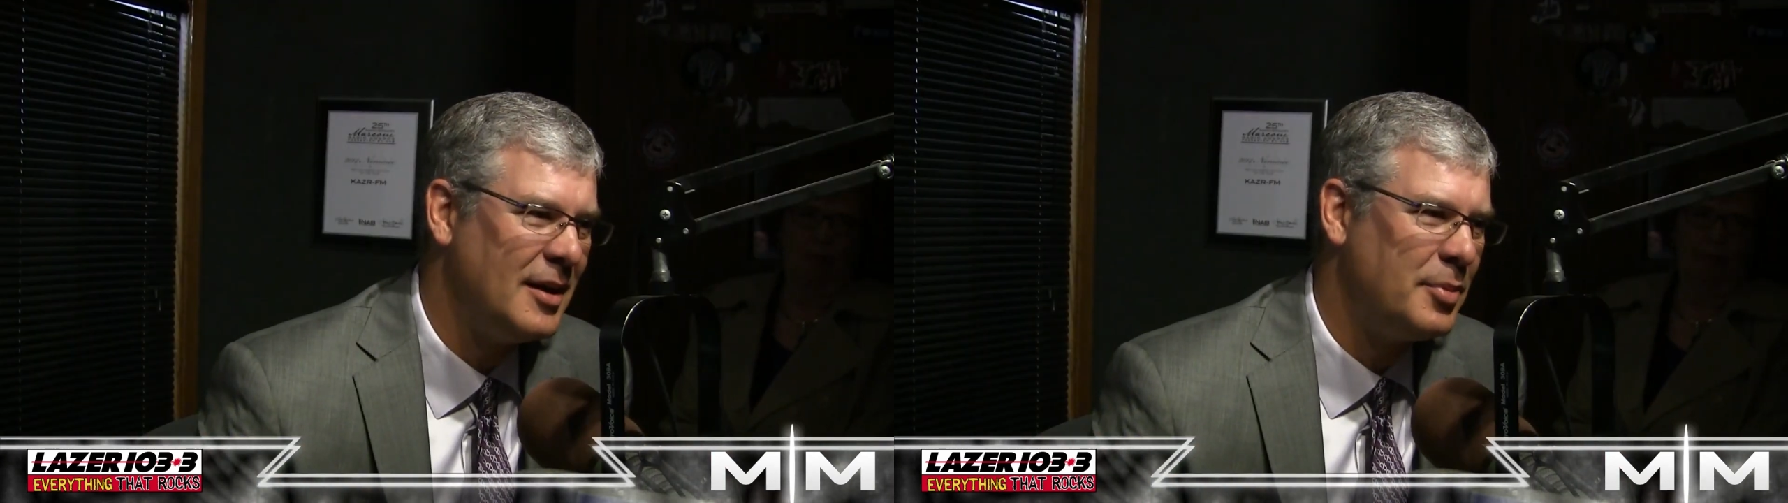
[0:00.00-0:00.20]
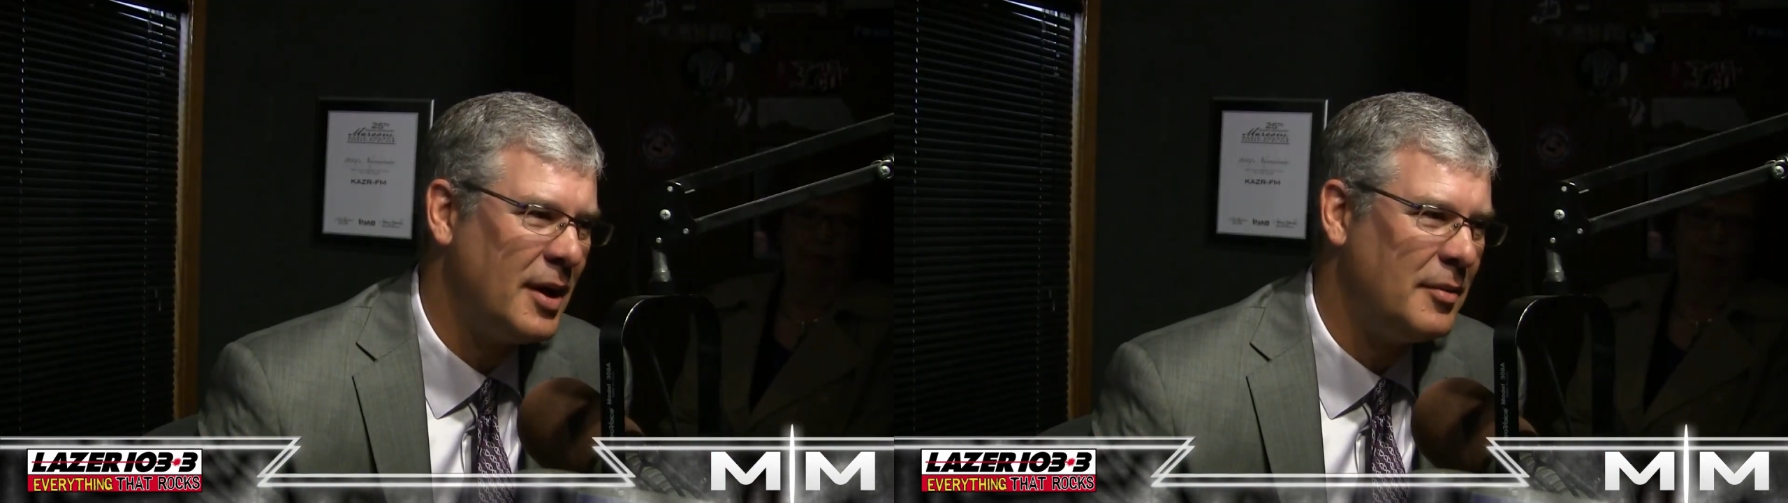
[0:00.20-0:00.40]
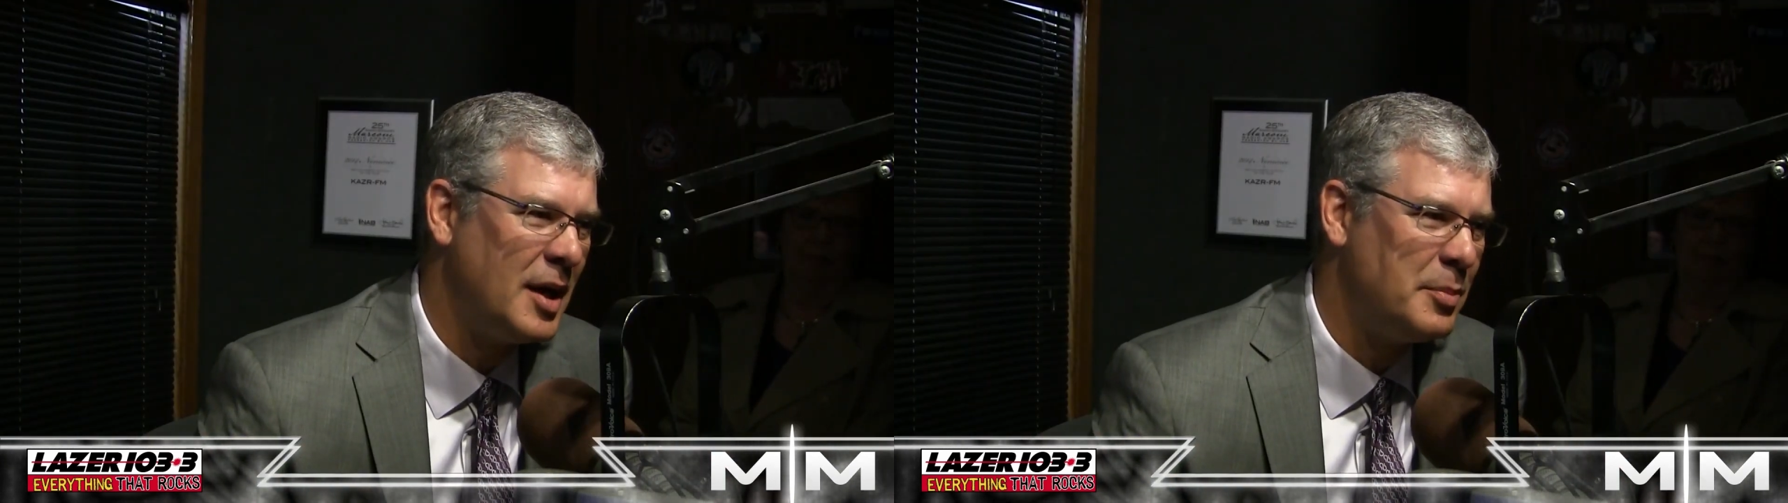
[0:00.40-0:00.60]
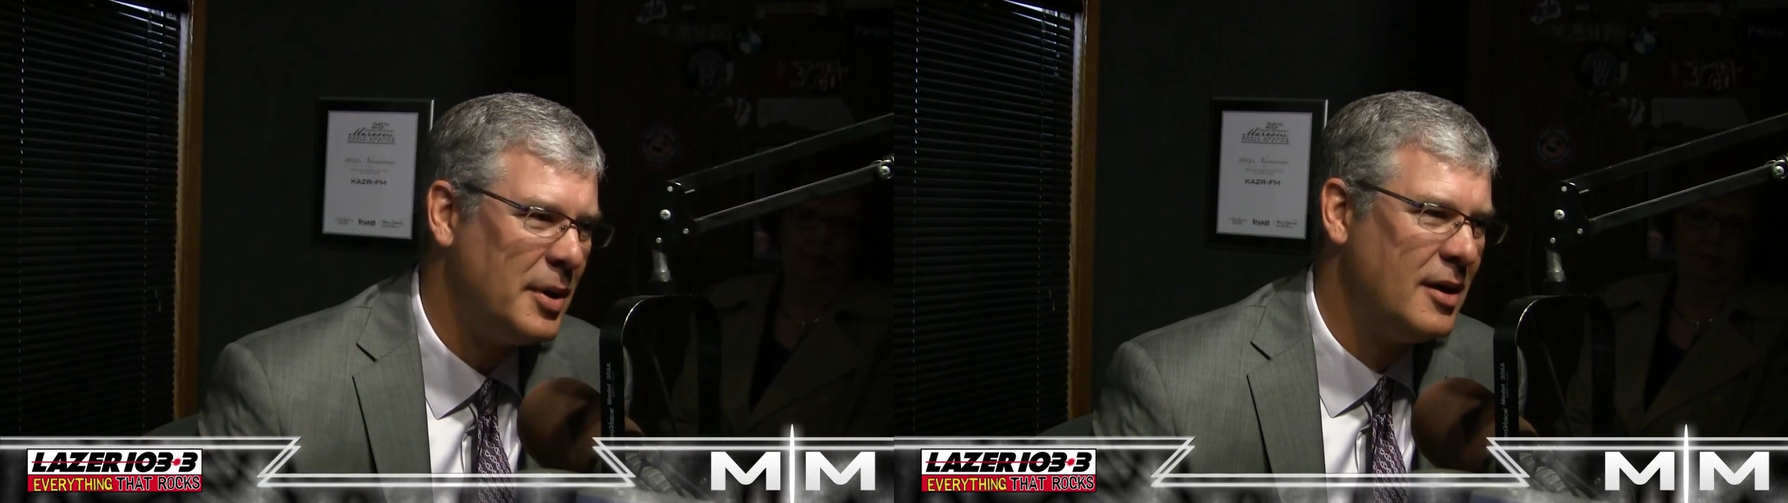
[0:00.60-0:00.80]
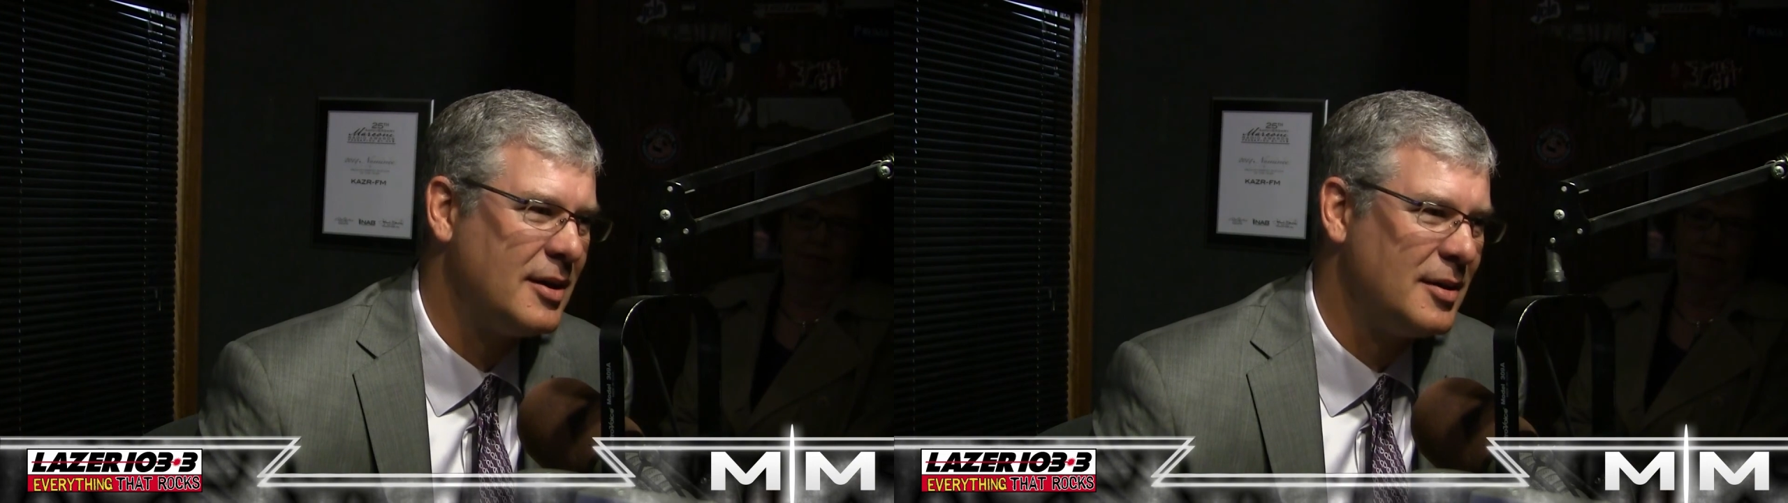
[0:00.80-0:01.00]
a
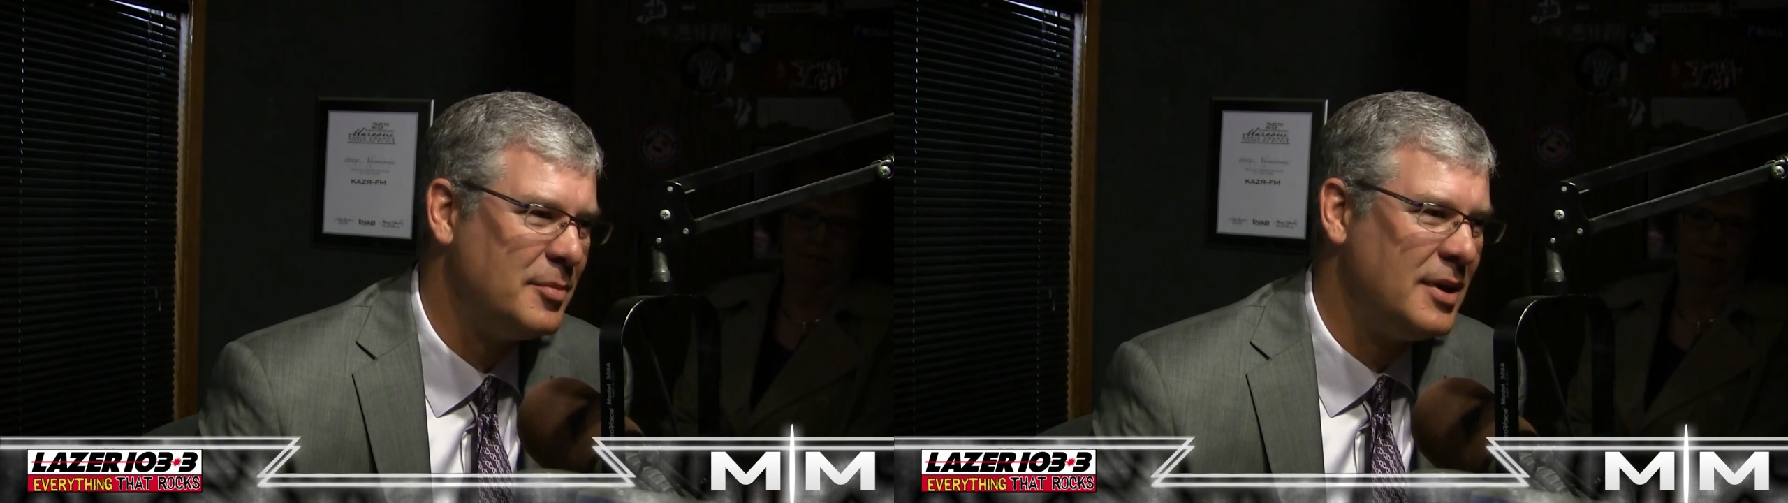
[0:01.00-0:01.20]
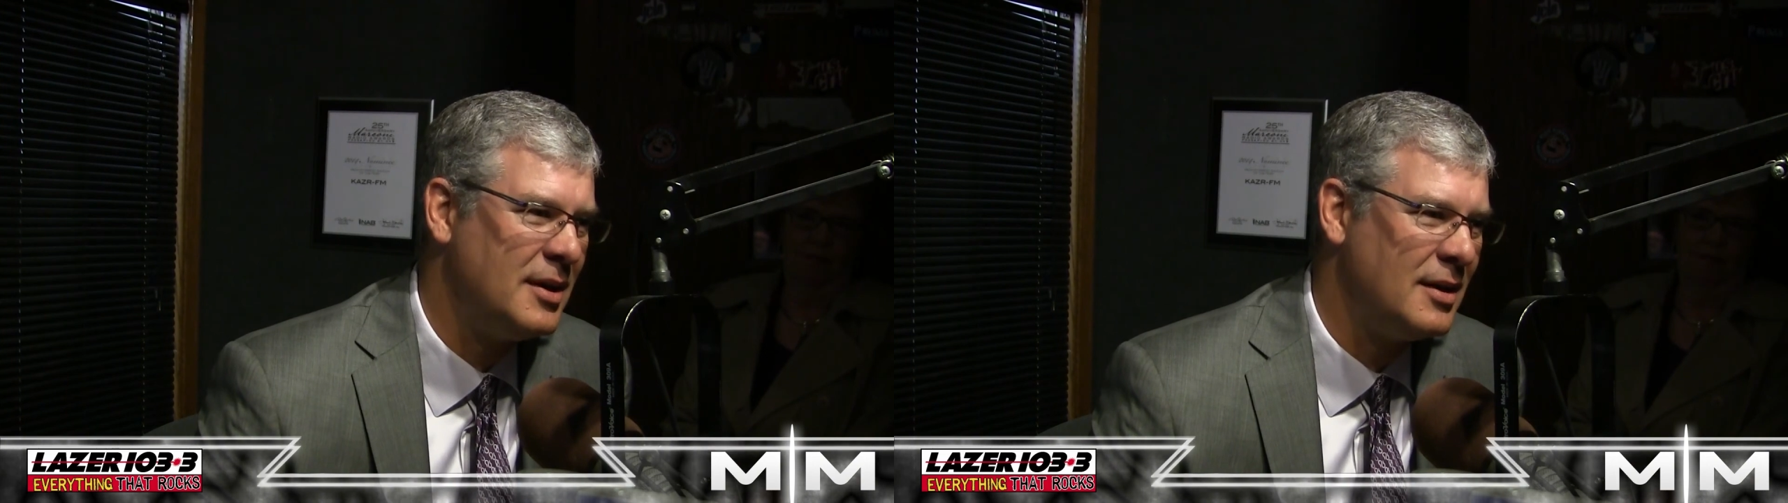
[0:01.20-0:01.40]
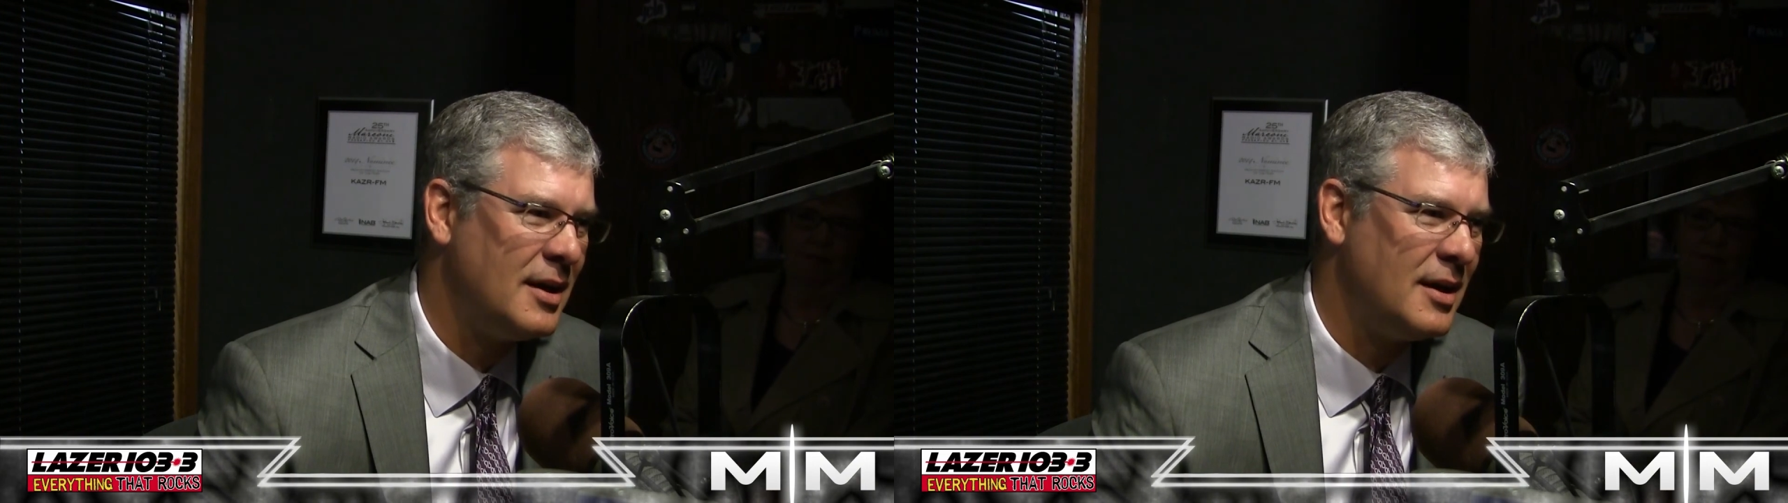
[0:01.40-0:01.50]
parent can be